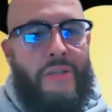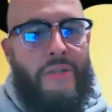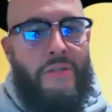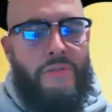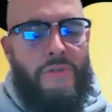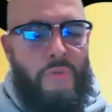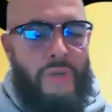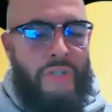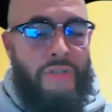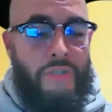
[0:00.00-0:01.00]
You
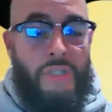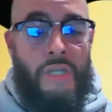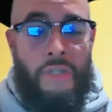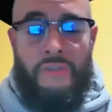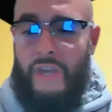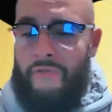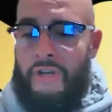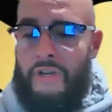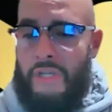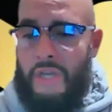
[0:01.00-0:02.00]
mentioned, yes,
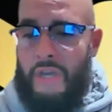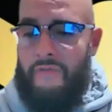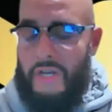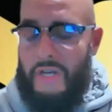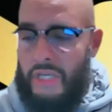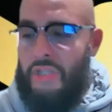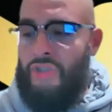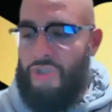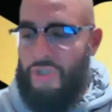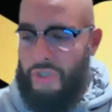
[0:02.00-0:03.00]
every kid
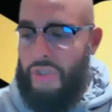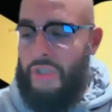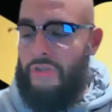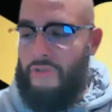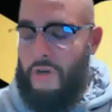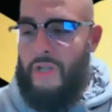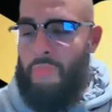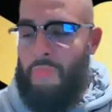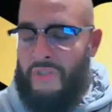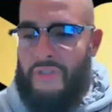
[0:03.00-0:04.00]
should start a
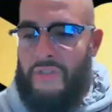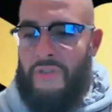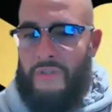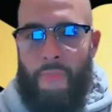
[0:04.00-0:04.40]
business,